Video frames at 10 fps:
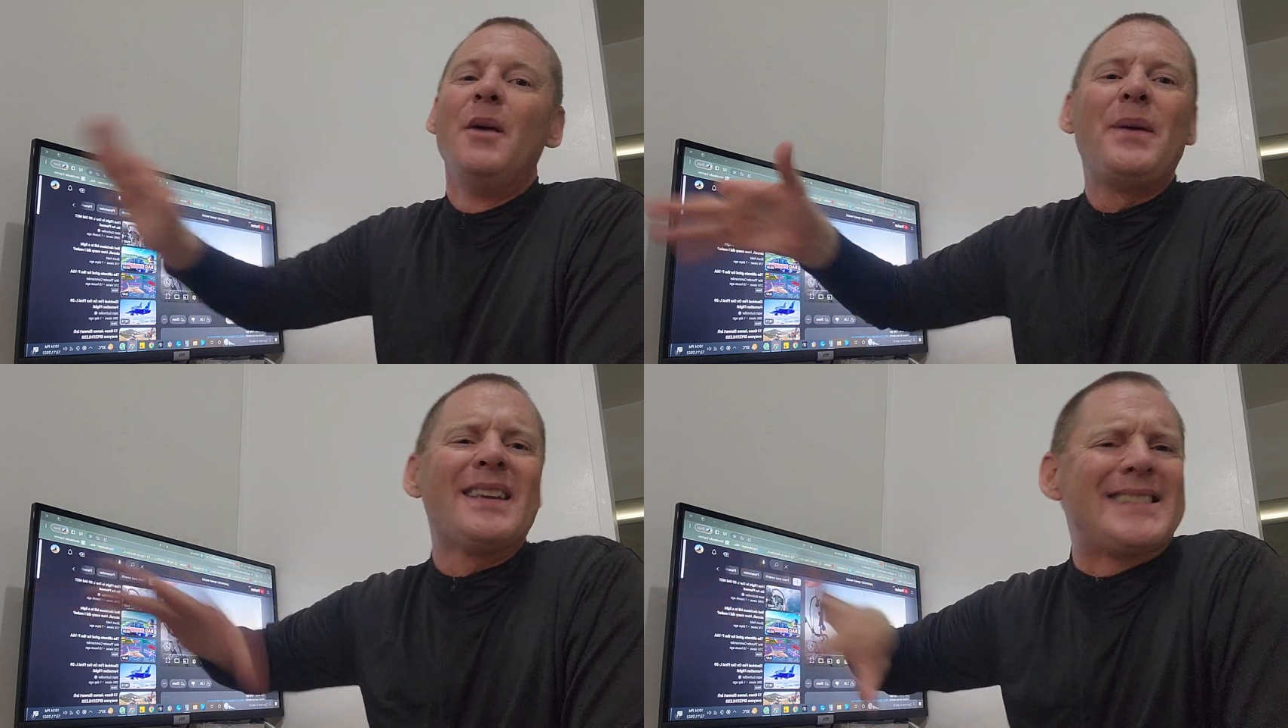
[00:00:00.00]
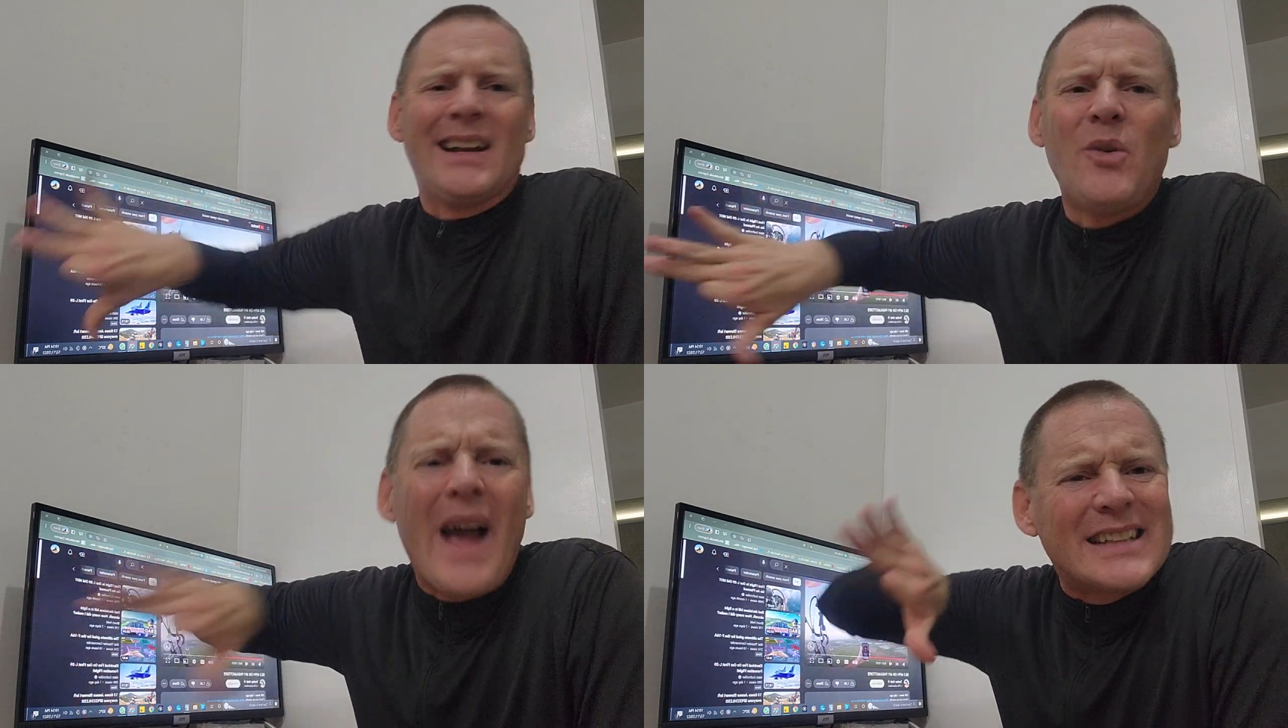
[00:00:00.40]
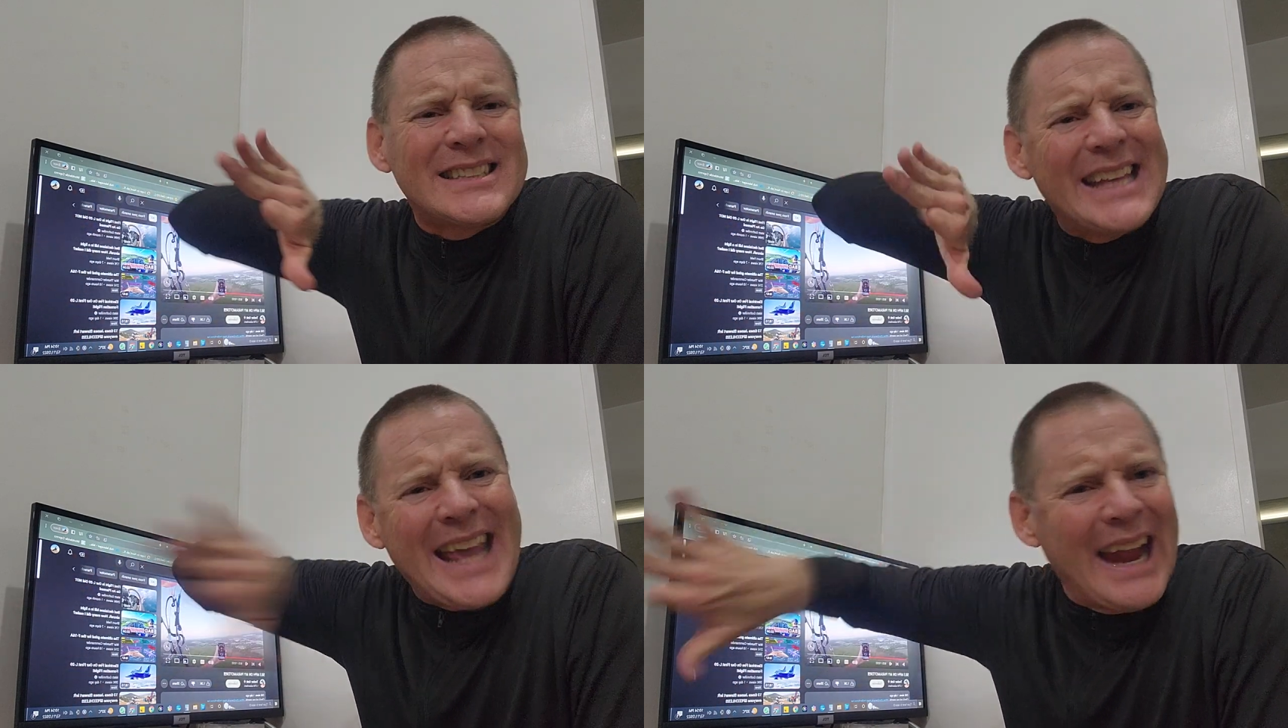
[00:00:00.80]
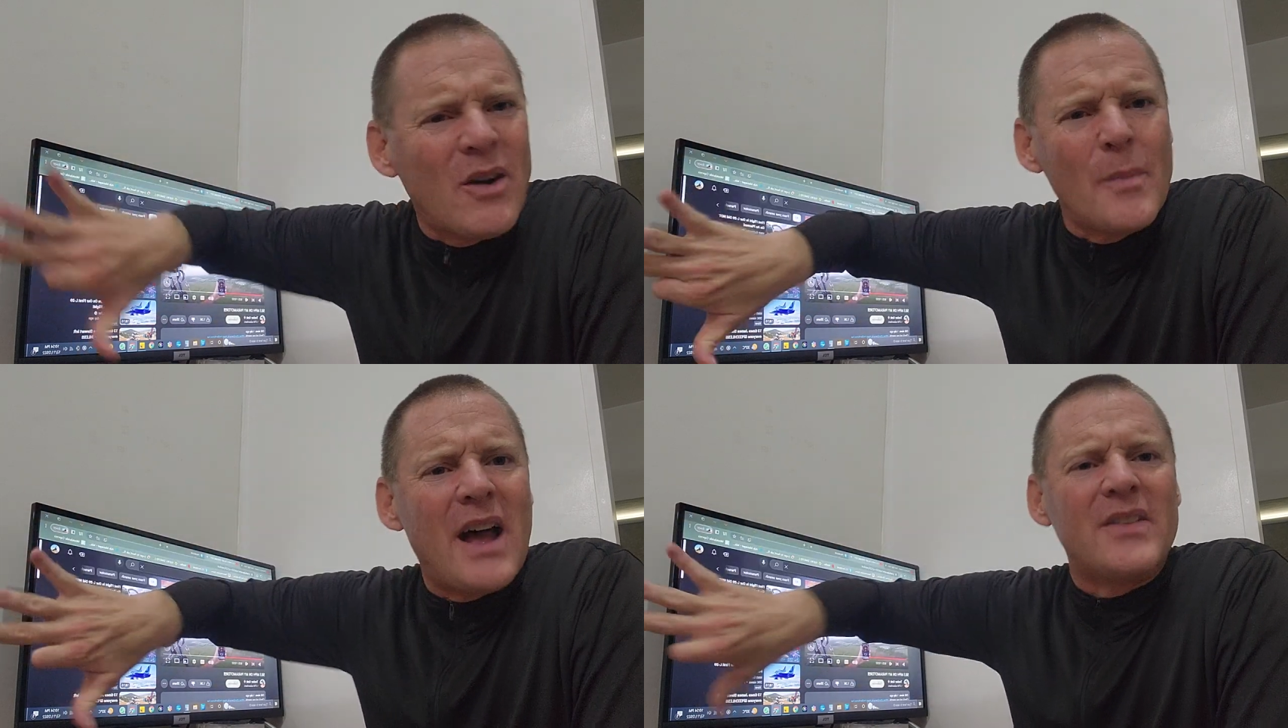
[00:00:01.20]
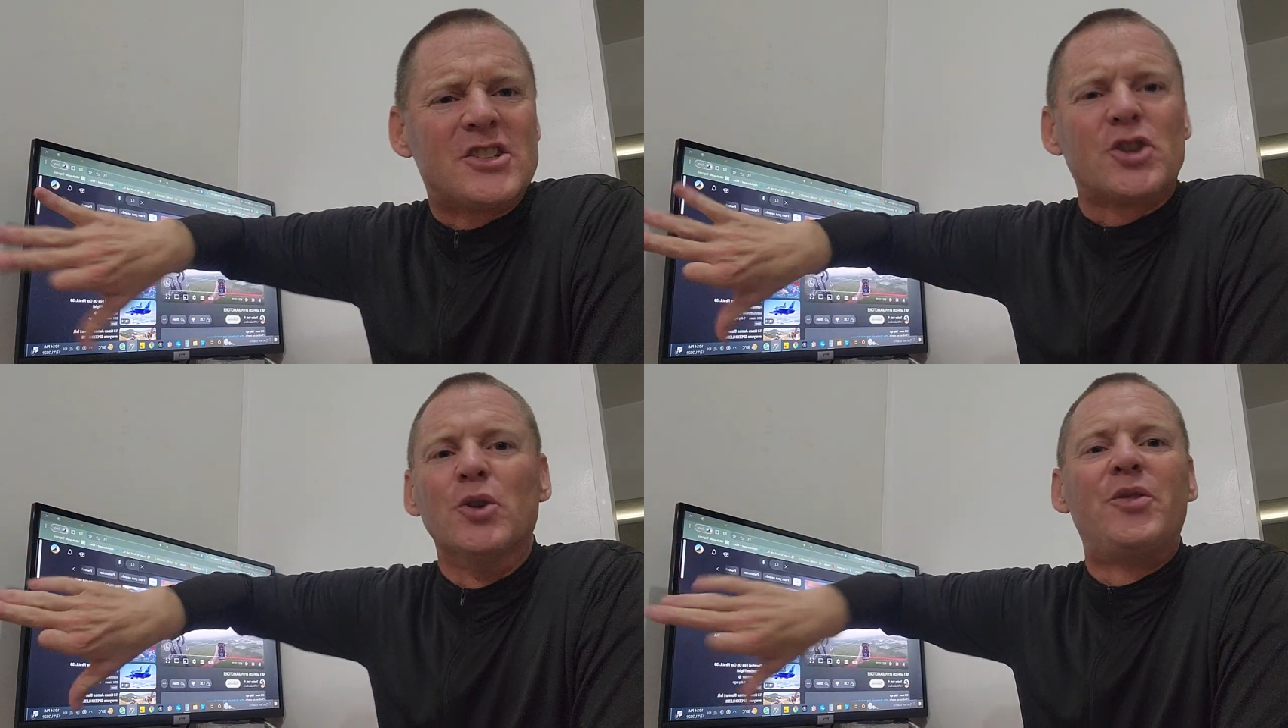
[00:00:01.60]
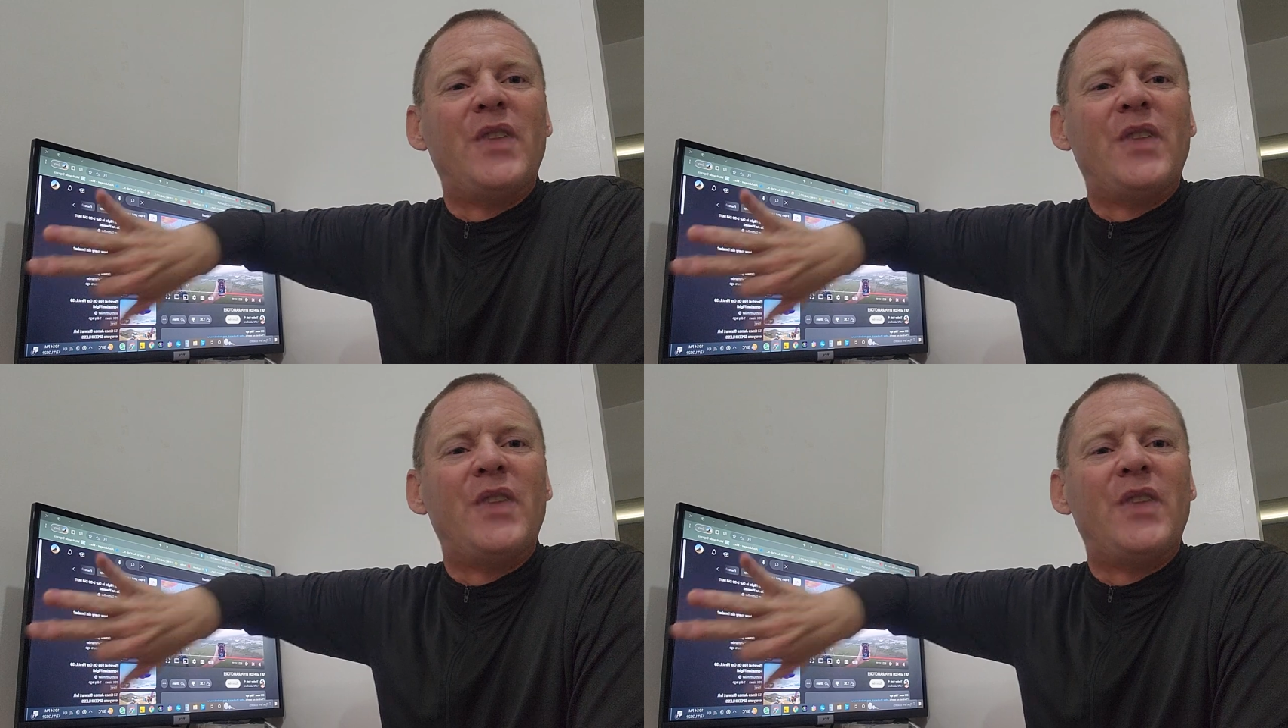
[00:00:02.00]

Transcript: because they don't actually care about the truth.